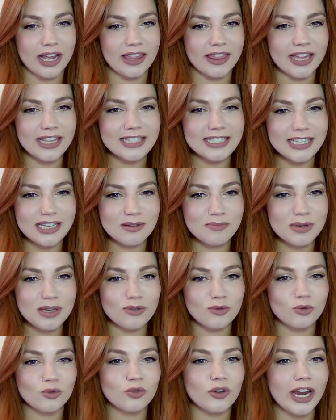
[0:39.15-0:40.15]
That's going to
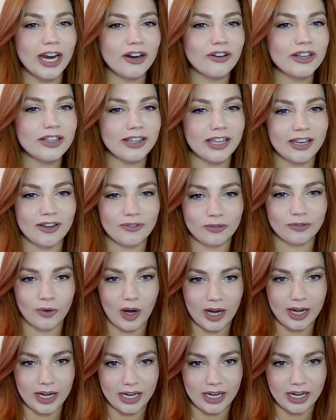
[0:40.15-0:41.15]
be very late
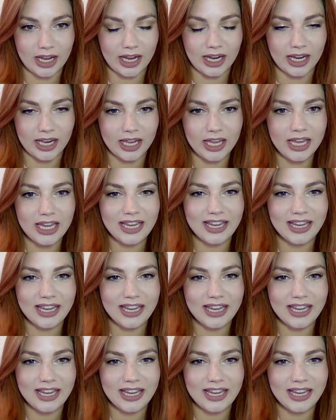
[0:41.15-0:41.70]
Friday night